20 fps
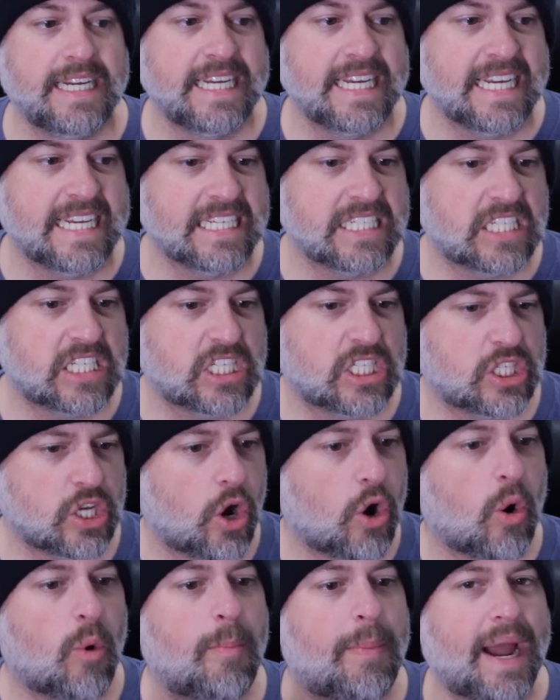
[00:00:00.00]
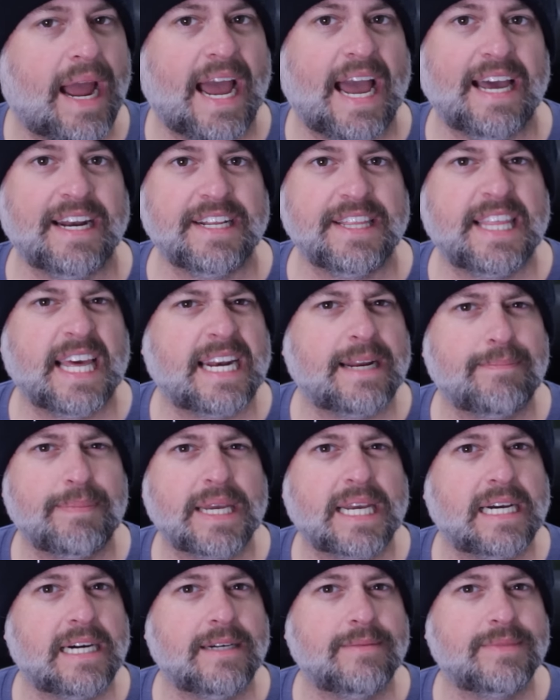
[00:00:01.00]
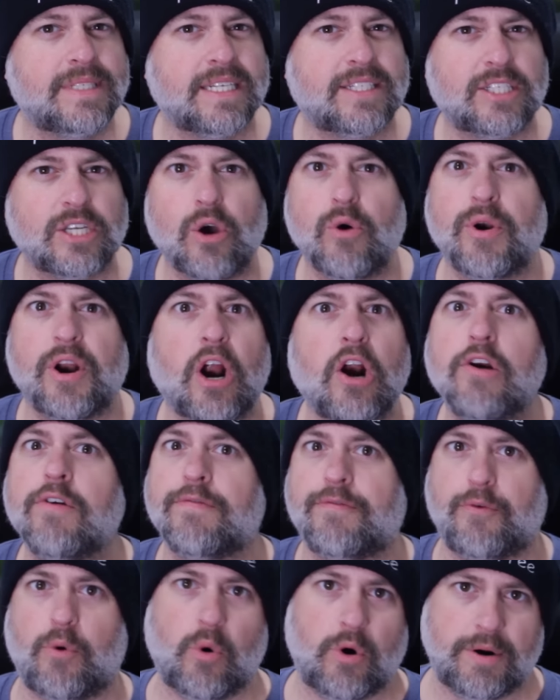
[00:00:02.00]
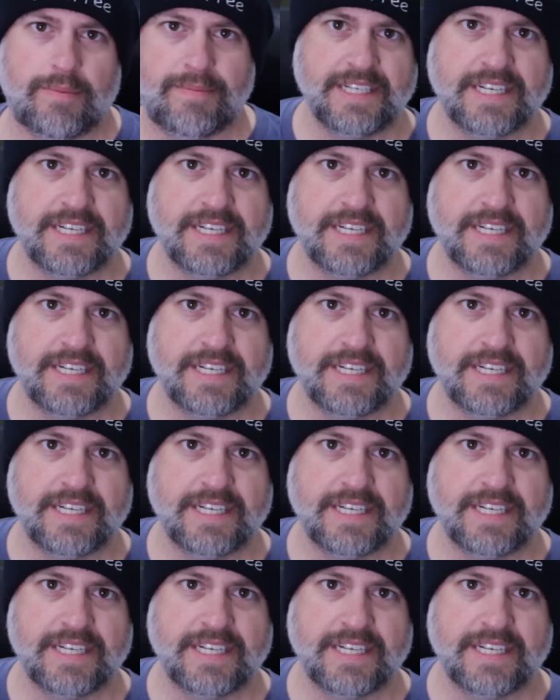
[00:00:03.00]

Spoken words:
is so bad that it becomes its own art form,